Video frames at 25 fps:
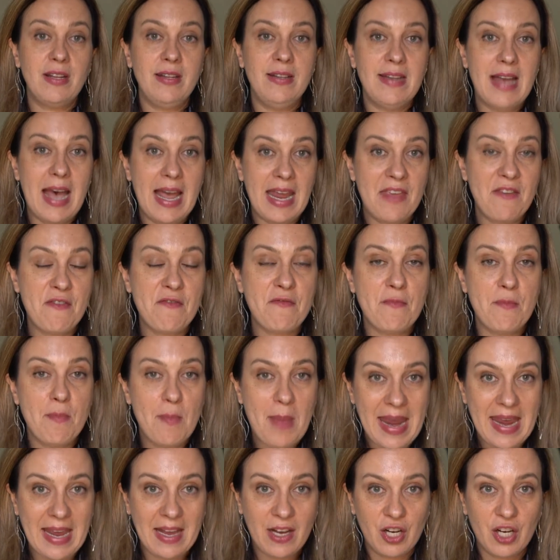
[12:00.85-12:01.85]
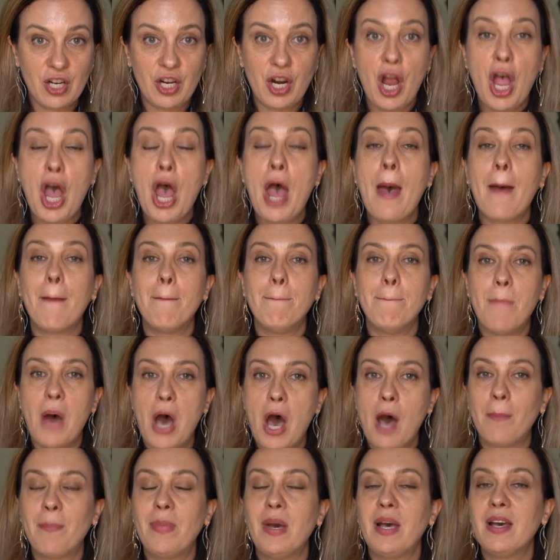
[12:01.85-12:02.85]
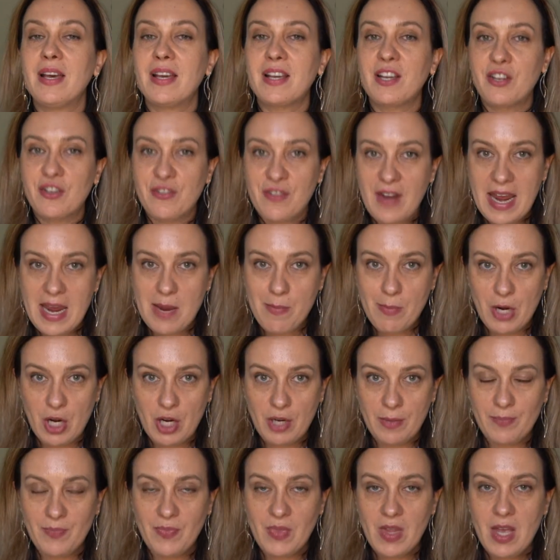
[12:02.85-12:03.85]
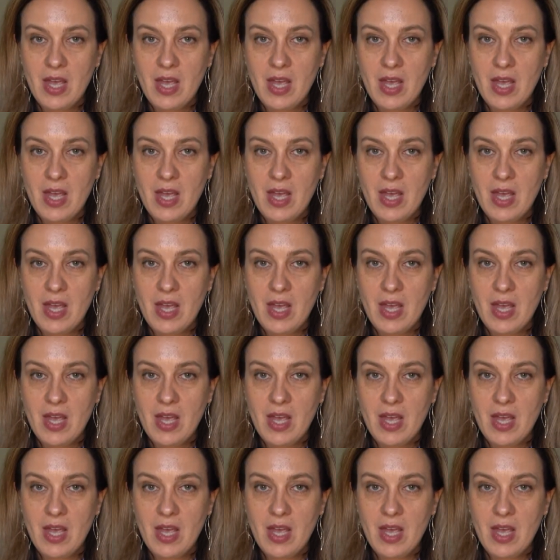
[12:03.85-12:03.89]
knife maker, Bob Kramer.